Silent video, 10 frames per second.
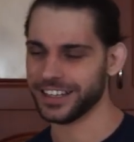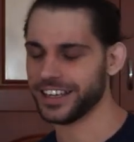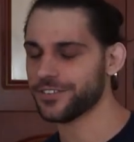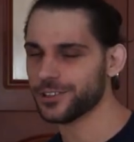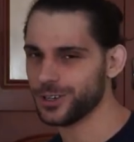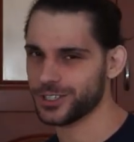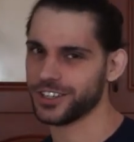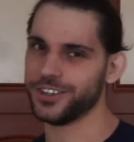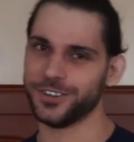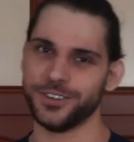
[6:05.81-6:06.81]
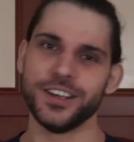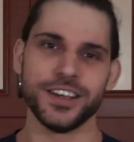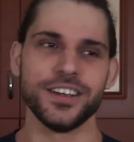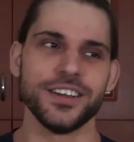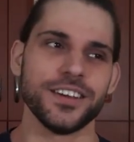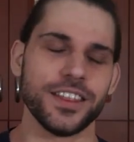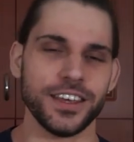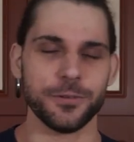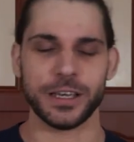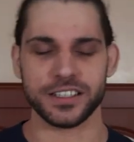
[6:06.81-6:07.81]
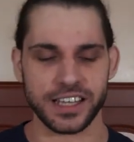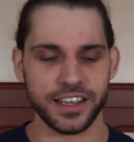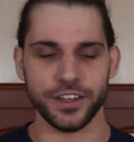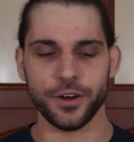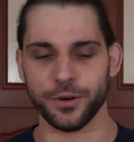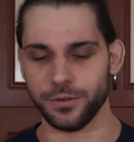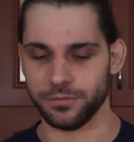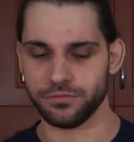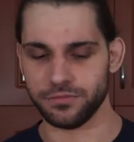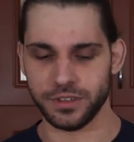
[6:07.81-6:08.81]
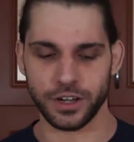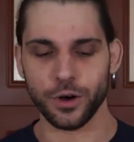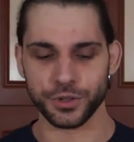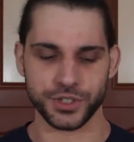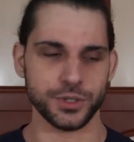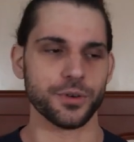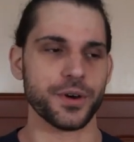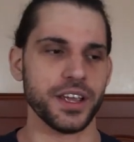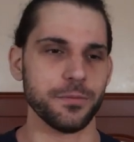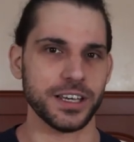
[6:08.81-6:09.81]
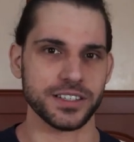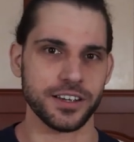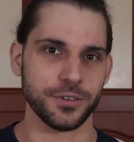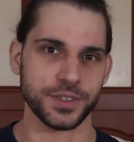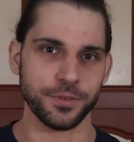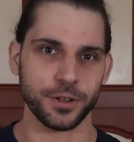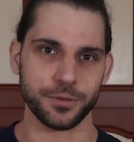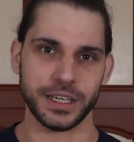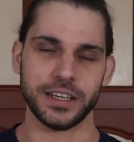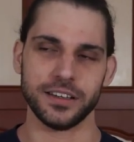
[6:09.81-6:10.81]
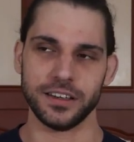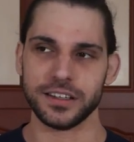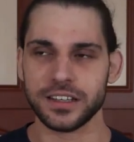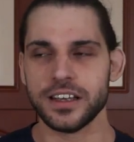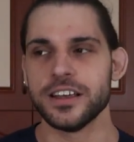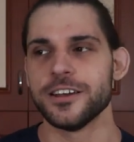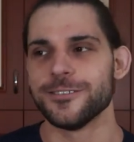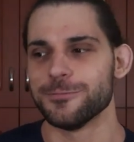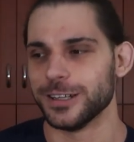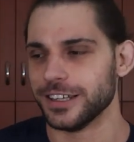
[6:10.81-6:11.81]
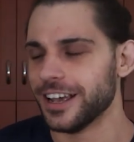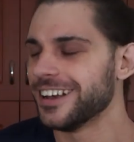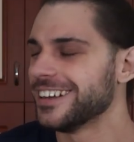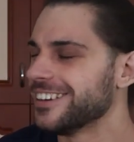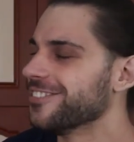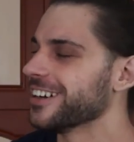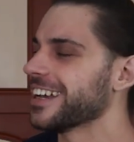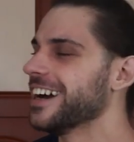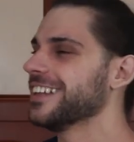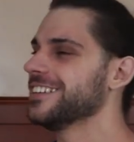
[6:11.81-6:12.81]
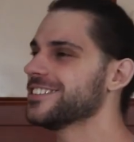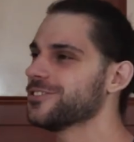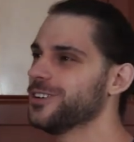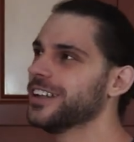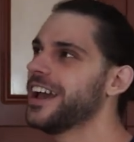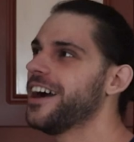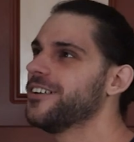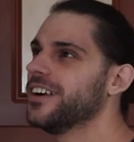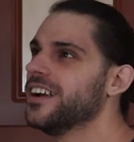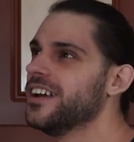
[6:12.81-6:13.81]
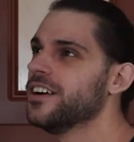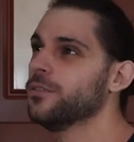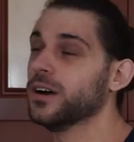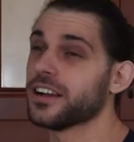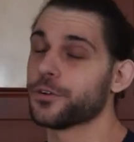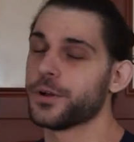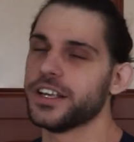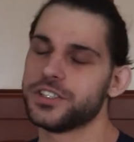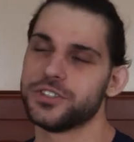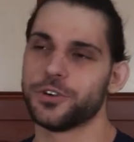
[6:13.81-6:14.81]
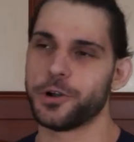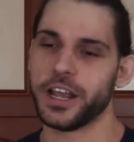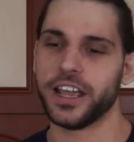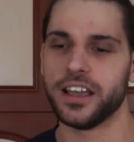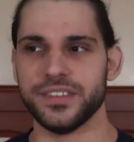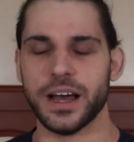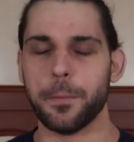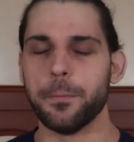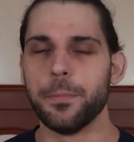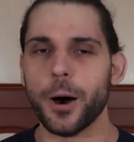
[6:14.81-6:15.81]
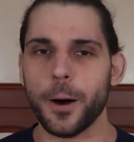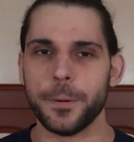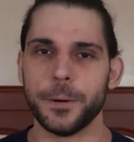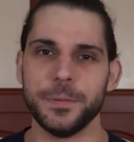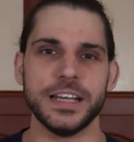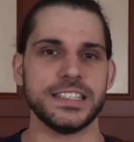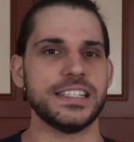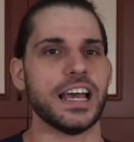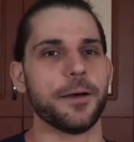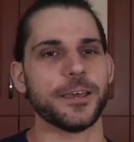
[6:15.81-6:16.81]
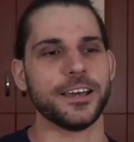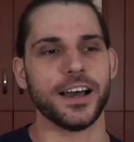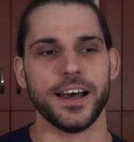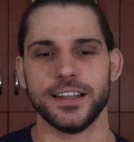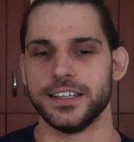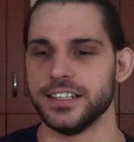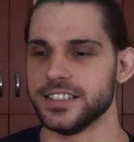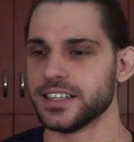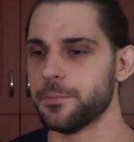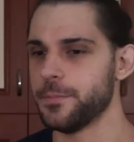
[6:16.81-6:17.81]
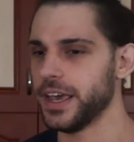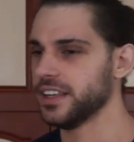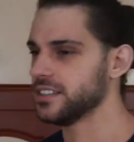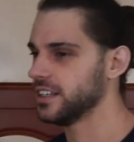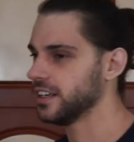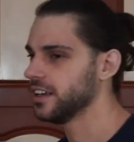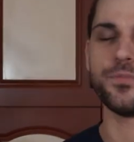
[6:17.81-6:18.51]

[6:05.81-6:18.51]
I haven't watched the whole thing because I know the whole story because I was following it. But, oh my god, it's 1 hour, what a great story. The pop-up that Sami got is amazing.